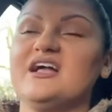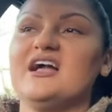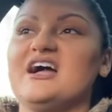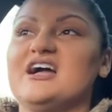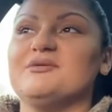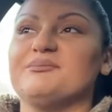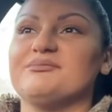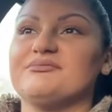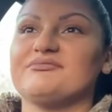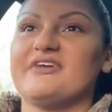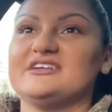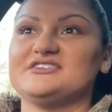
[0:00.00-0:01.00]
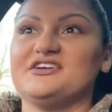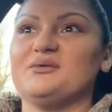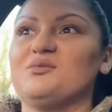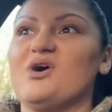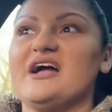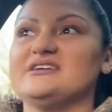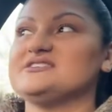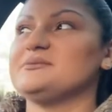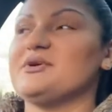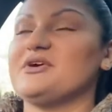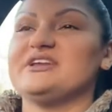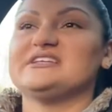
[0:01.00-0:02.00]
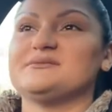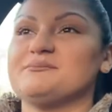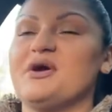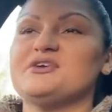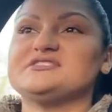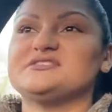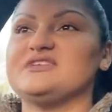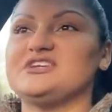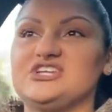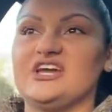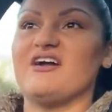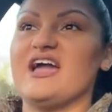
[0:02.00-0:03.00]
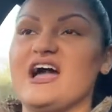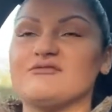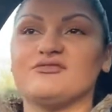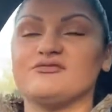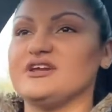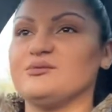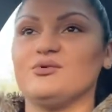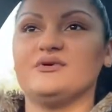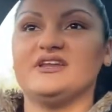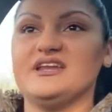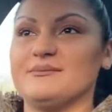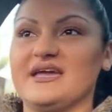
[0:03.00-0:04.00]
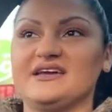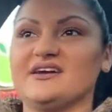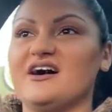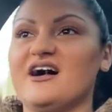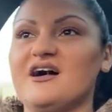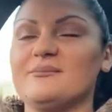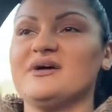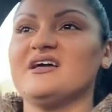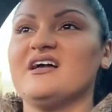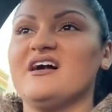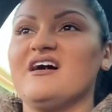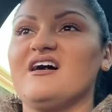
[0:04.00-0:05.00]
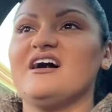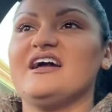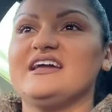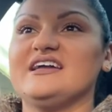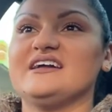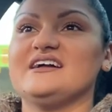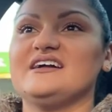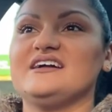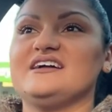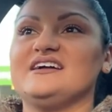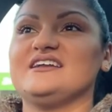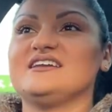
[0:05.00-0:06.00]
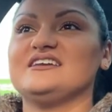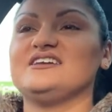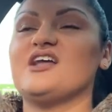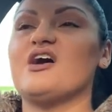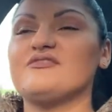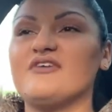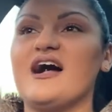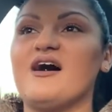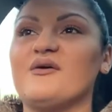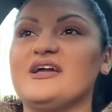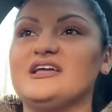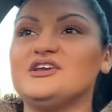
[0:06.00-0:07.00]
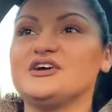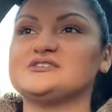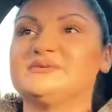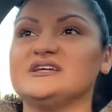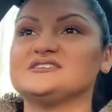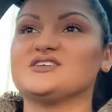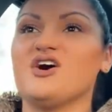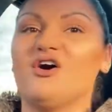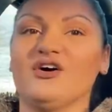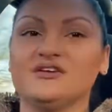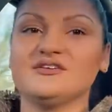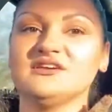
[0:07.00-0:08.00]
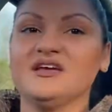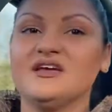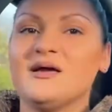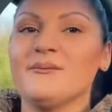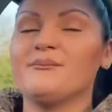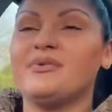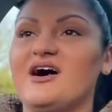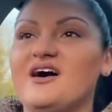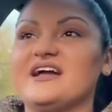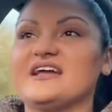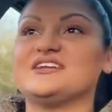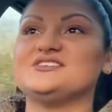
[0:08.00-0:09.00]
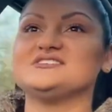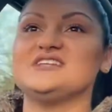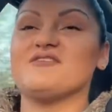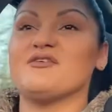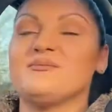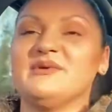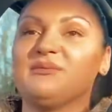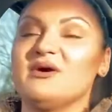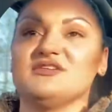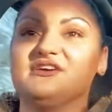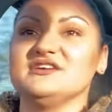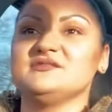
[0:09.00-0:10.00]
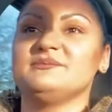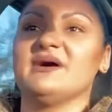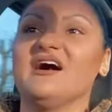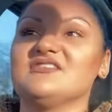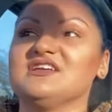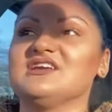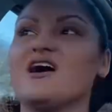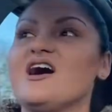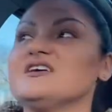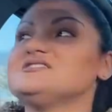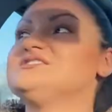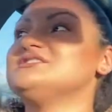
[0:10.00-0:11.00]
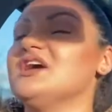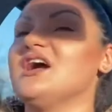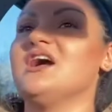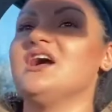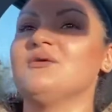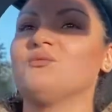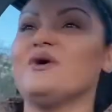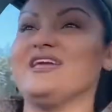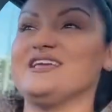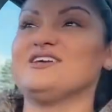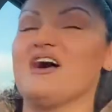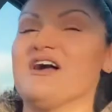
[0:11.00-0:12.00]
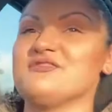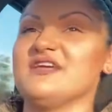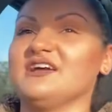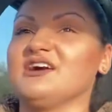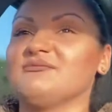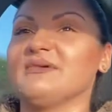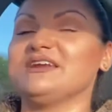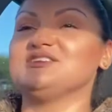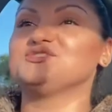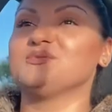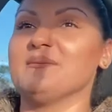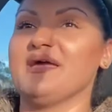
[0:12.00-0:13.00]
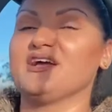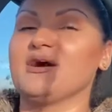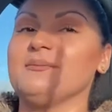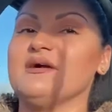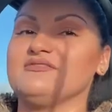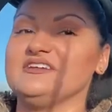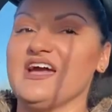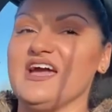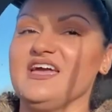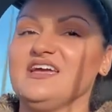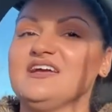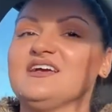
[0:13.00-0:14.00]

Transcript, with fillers: um, I don't know why. To be honest, most of this year I haven't really worn any makeup. I love how it looks when it's on, but I can just never be bothered. But the last week, I think I've managed to wear makeup every day.